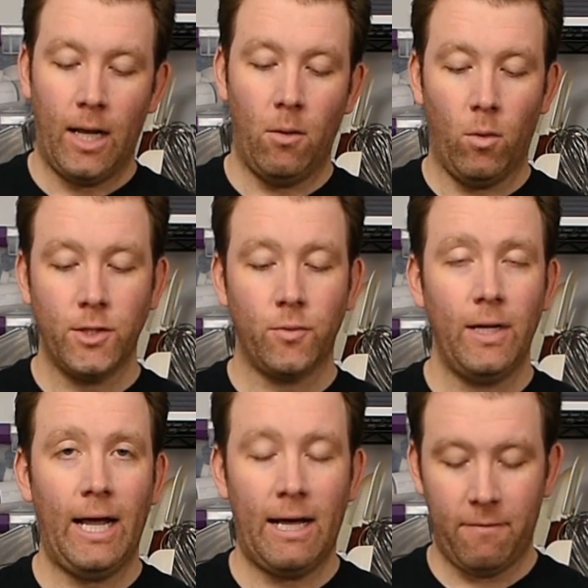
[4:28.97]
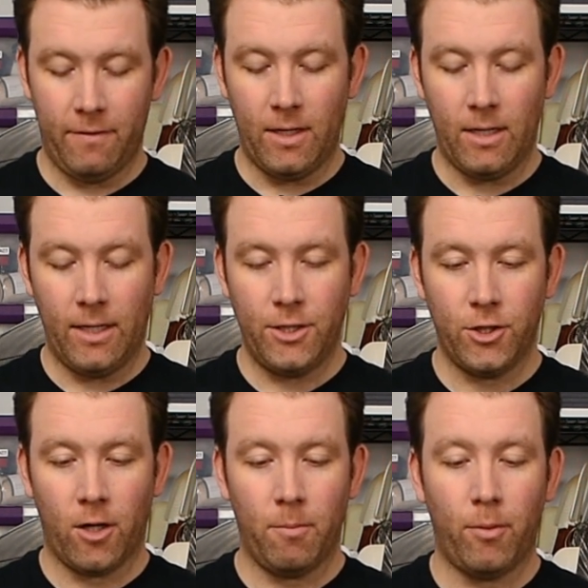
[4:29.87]
And once we have the nice
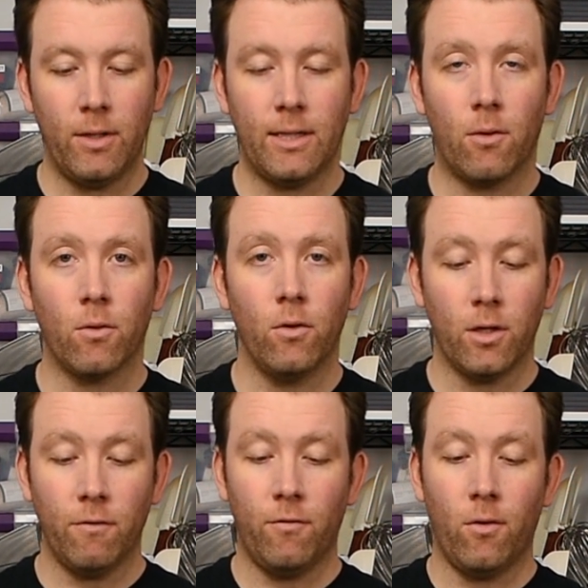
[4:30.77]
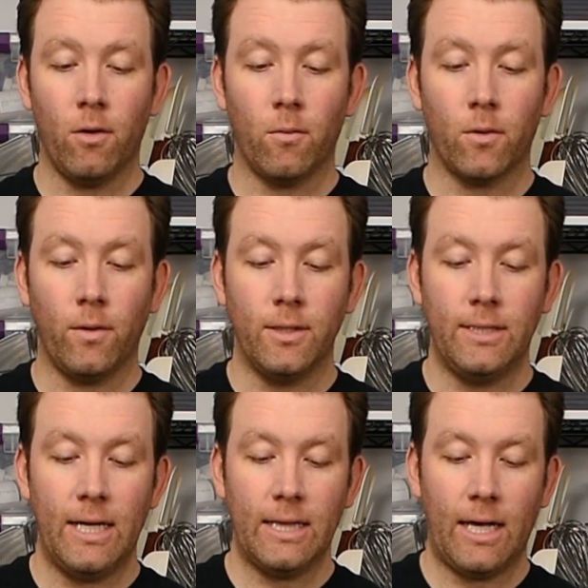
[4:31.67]
sharp point that we're looking for, we're going to
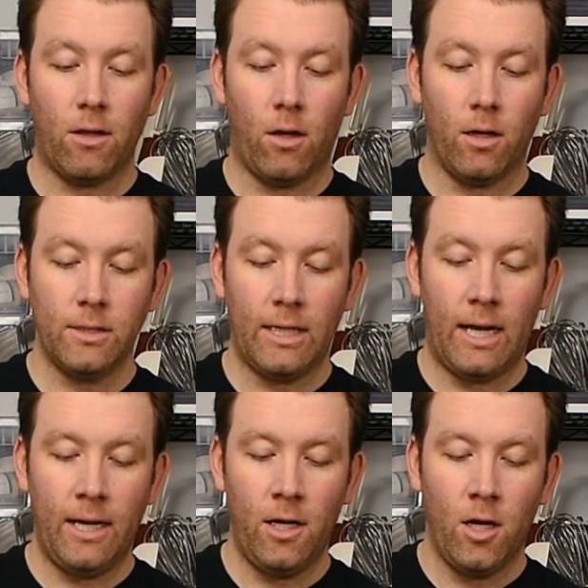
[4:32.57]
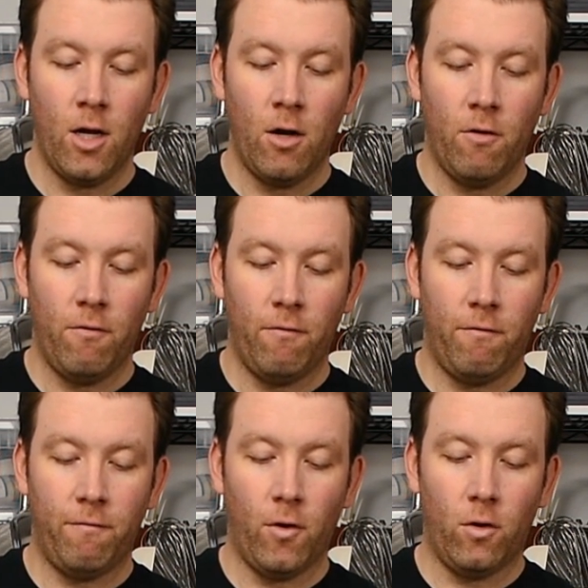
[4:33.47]
take that long side,
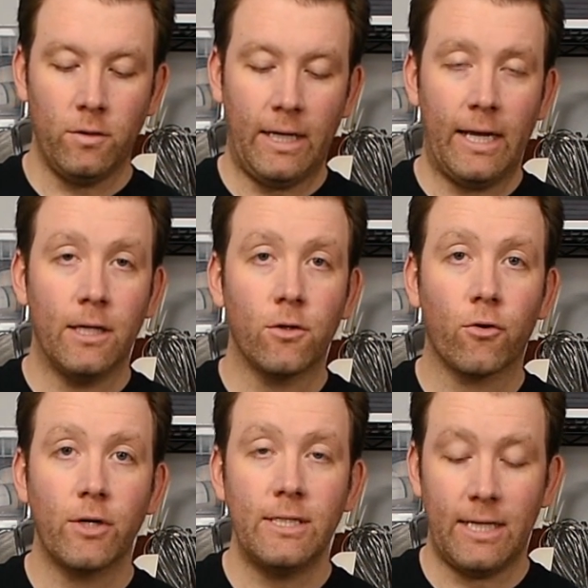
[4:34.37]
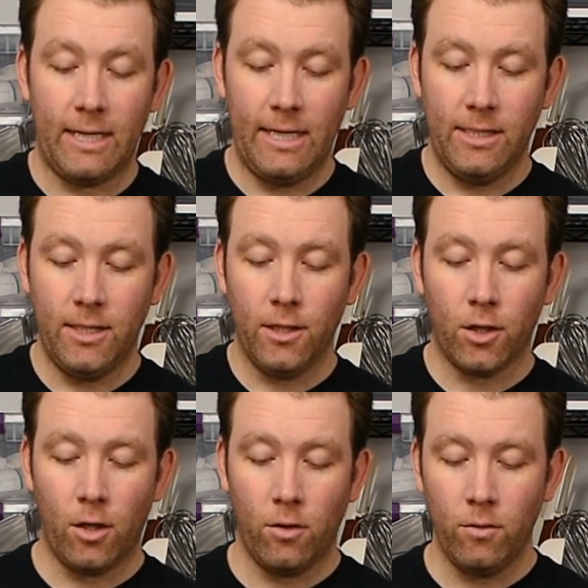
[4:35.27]
fold and crease it into the
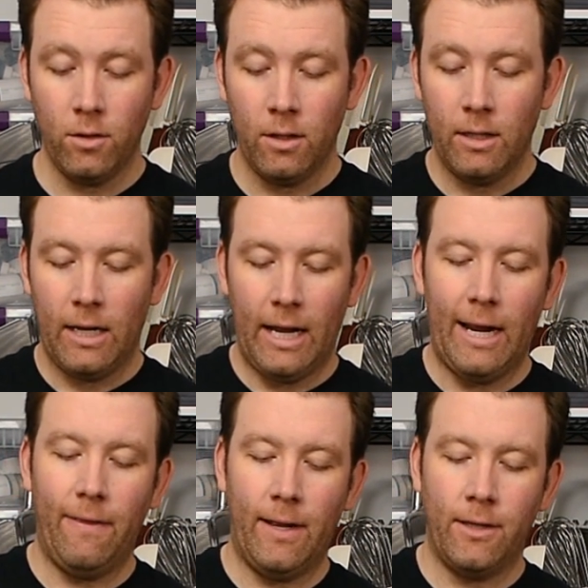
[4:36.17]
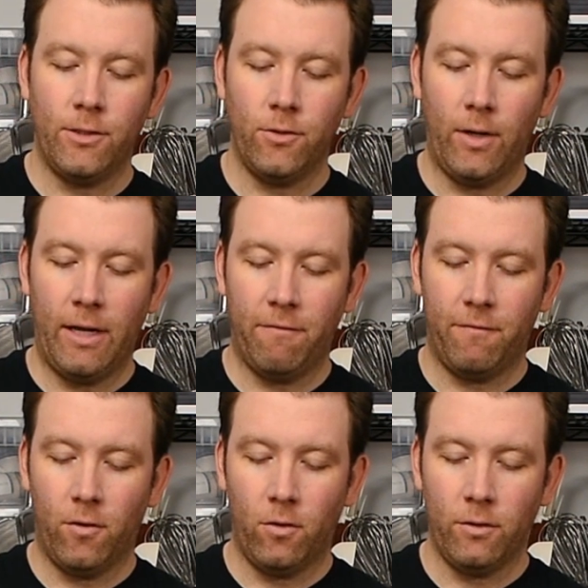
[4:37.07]
cone, and then do a
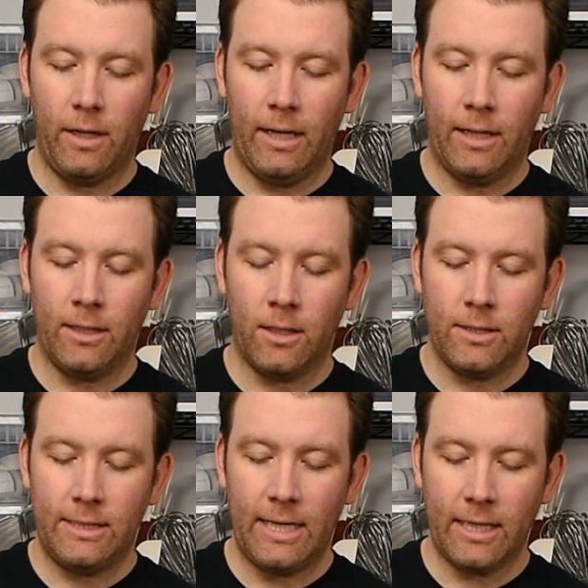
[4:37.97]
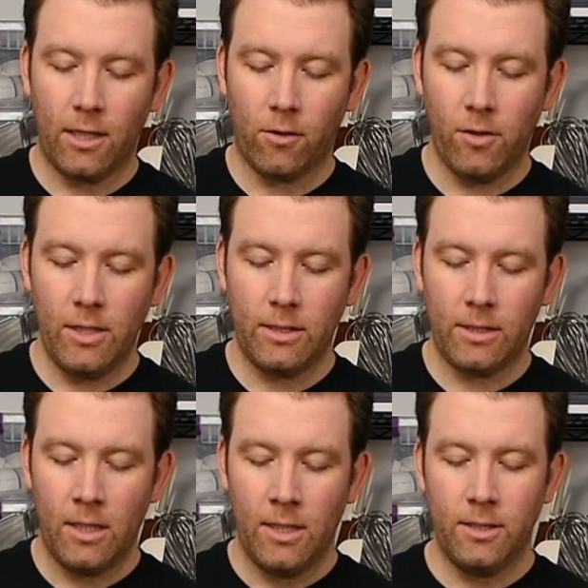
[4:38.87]
fold and second
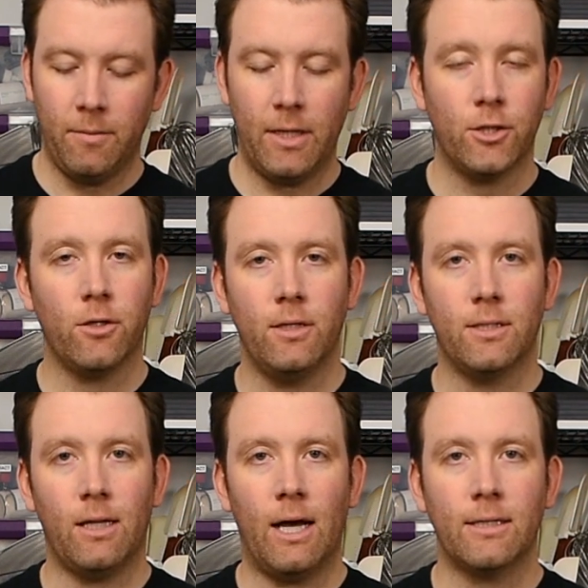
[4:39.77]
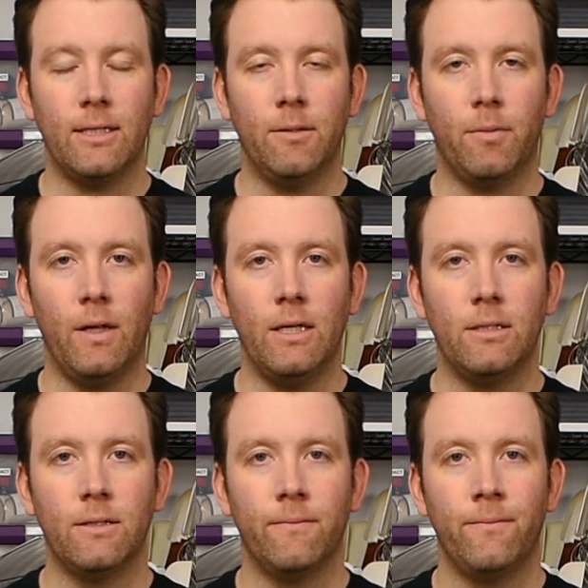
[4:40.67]
crease to make sure it's locked in
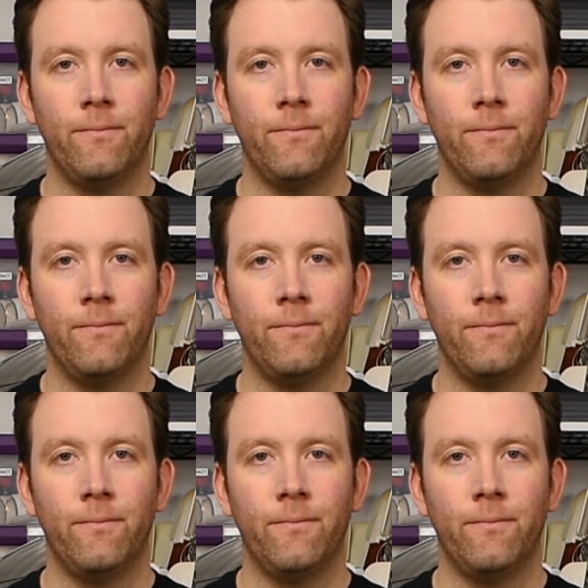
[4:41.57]
place.